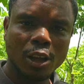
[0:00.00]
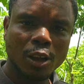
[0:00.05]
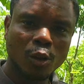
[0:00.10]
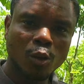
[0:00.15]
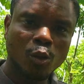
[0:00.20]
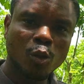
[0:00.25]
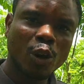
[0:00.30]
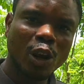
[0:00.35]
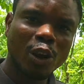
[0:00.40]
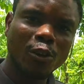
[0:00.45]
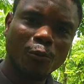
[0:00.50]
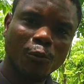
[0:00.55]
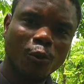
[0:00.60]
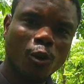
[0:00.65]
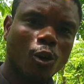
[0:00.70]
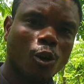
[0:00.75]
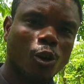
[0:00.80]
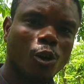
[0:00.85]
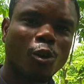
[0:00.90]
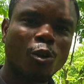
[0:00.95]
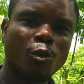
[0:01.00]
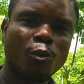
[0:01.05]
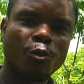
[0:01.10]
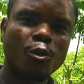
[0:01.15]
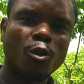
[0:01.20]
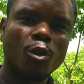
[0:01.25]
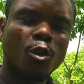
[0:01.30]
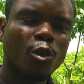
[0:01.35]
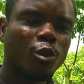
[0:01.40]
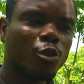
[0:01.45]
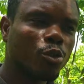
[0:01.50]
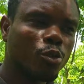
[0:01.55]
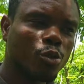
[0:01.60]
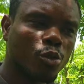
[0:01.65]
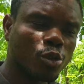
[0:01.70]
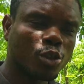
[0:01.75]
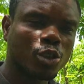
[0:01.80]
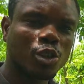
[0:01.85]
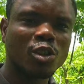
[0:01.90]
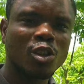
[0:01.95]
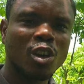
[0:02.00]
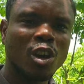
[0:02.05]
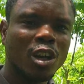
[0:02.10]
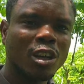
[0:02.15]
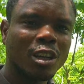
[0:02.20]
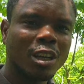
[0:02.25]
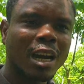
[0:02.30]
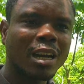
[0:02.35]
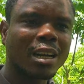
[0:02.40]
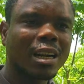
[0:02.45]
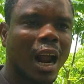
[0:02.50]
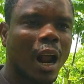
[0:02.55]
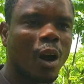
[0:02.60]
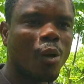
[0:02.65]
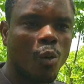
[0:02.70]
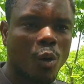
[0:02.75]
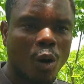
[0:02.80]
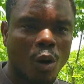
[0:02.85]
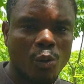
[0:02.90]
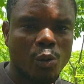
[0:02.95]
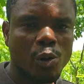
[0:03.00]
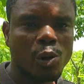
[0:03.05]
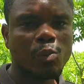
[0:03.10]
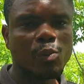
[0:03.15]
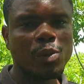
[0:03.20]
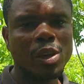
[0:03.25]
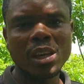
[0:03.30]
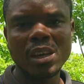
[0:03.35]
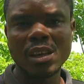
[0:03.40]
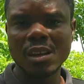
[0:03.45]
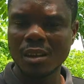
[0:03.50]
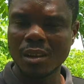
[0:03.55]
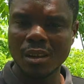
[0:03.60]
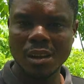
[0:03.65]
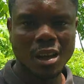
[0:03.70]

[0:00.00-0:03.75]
looking for youth that can work with me.